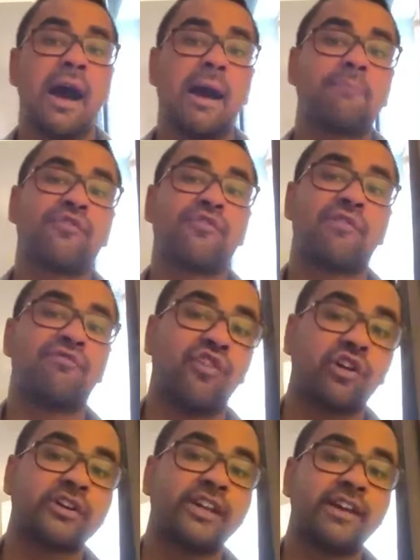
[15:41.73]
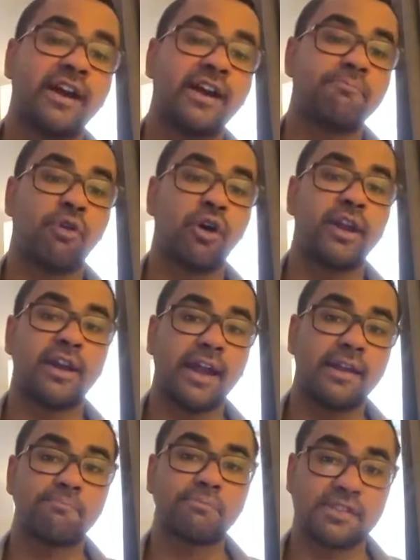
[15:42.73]
up from
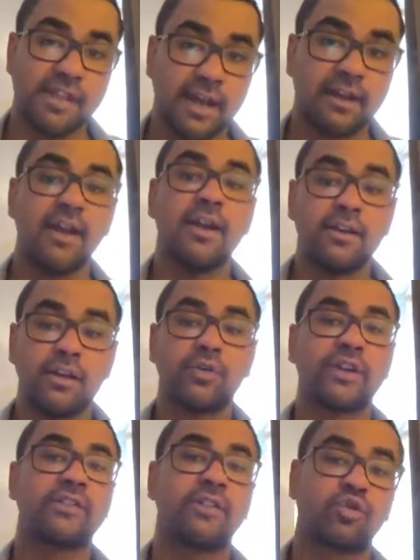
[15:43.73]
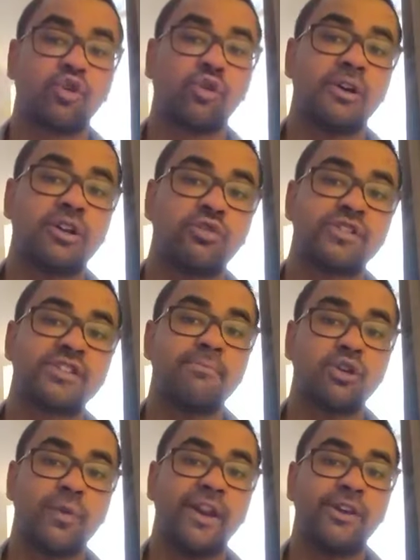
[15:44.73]
49.9% during the October to
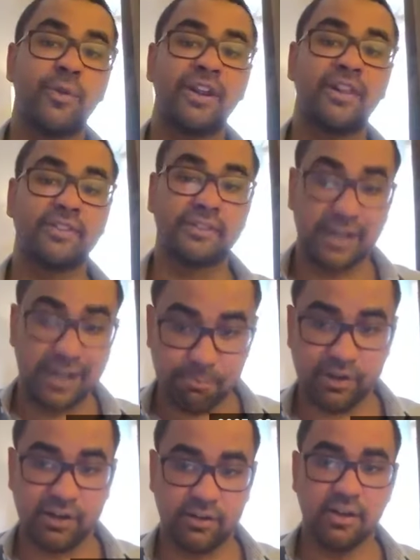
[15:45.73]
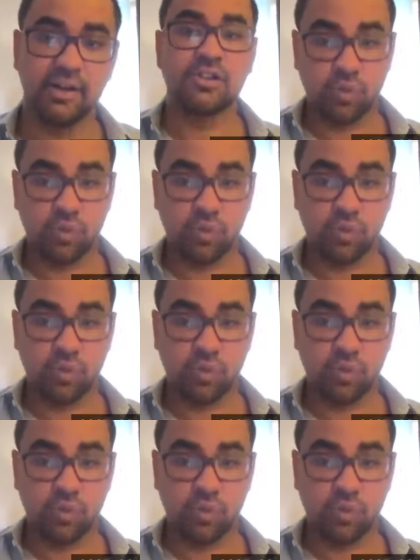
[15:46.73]
December 2023 period.